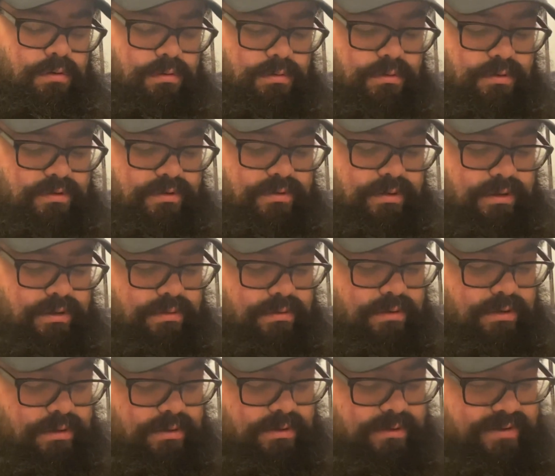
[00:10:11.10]
The trigger
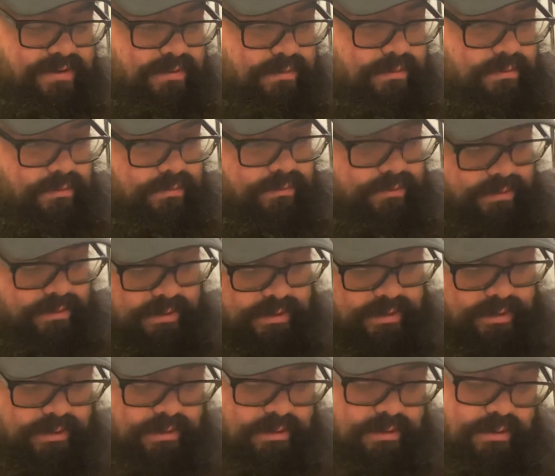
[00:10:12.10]
guard is a little
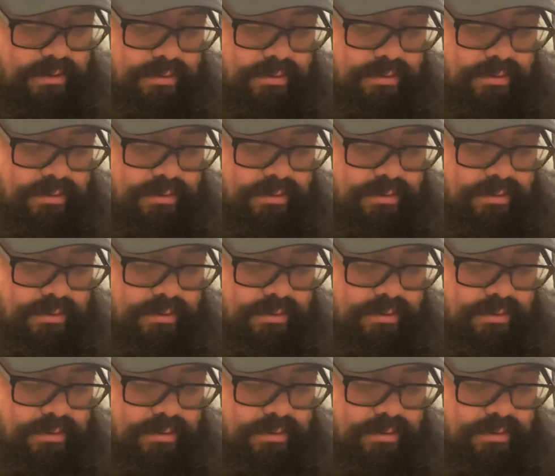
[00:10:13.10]
thick.